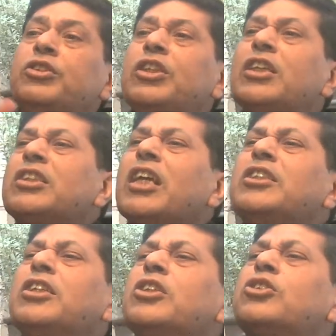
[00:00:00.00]
Just
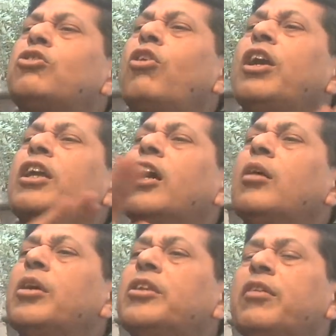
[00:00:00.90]
as he destroyed
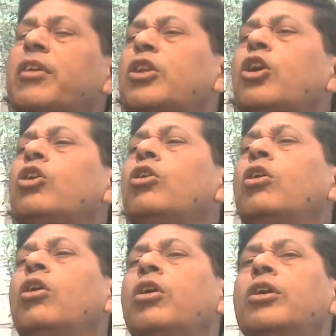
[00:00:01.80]
Kamadeva, the
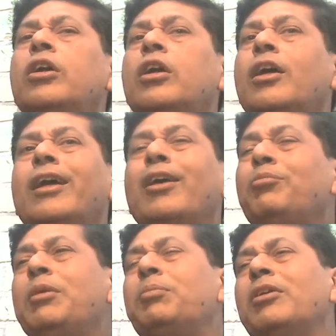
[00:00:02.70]
god,
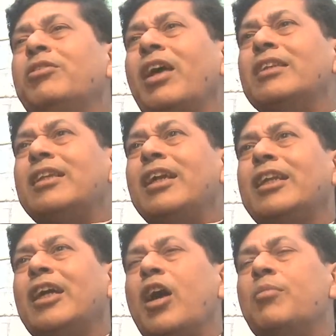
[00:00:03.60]
people
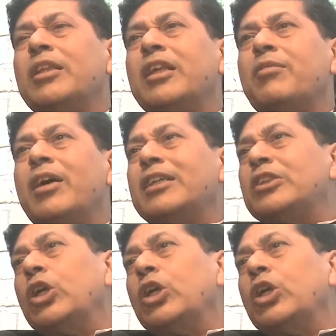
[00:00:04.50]
translate Kamadeva as